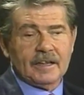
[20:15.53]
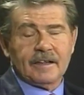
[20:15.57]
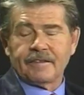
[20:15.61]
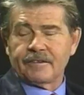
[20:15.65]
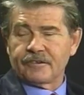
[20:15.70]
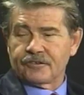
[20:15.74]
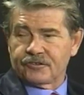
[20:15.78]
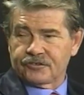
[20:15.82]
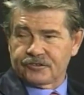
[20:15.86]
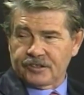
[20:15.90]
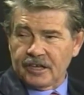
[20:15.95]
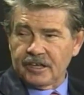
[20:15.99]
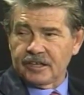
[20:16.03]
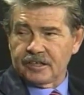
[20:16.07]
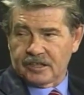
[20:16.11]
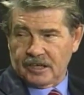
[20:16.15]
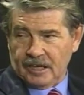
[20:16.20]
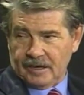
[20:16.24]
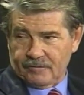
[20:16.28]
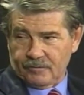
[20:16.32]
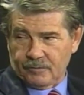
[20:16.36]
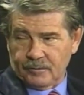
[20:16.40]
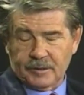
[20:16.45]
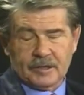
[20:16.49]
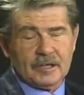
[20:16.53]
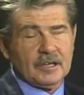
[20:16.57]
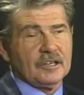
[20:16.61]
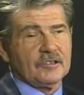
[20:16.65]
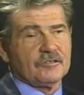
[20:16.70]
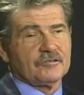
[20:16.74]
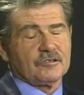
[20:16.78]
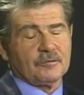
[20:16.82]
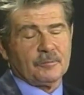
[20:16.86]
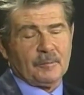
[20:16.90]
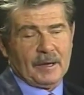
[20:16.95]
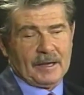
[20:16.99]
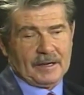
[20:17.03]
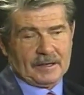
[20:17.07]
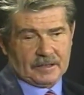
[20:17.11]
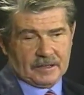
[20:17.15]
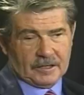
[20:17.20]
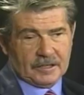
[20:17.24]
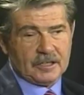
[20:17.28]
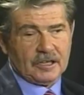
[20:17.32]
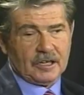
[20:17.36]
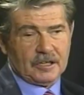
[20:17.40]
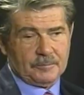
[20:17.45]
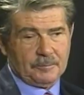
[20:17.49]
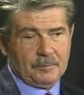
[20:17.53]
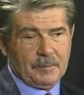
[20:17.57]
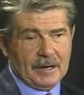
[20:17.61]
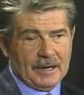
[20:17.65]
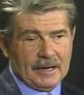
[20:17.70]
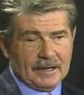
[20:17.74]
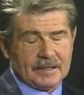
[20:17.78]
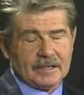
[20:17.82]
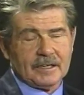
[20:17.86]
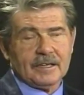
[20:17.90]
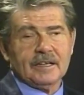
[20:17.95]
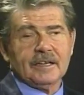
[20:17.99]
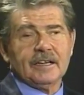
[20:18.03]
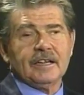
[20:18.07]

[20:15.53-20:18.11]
The state government has dramatically cut back.